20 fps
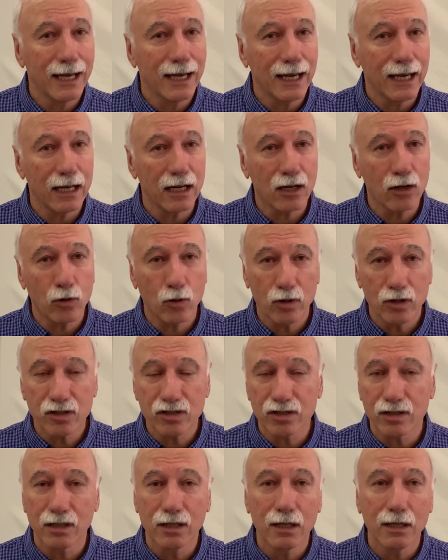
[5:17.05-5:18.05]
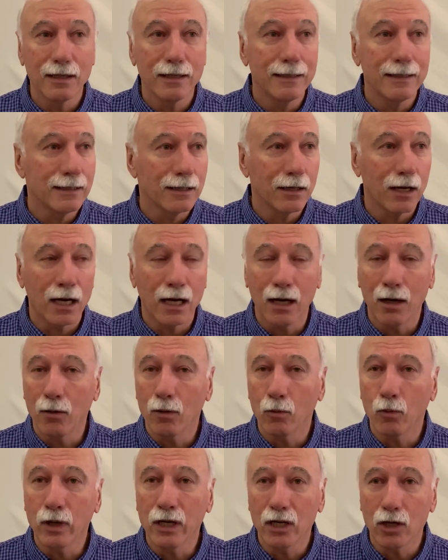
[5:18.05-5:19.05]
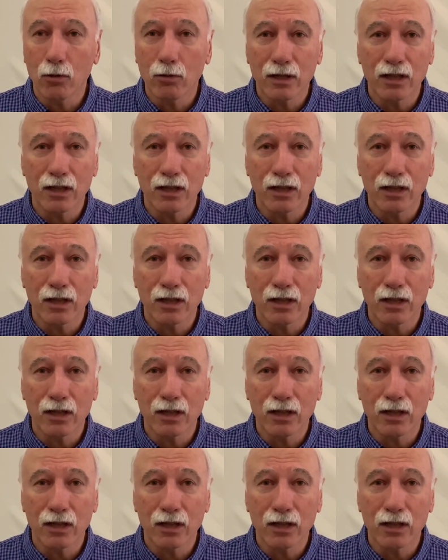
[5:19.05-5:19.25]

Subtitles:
And of course, we know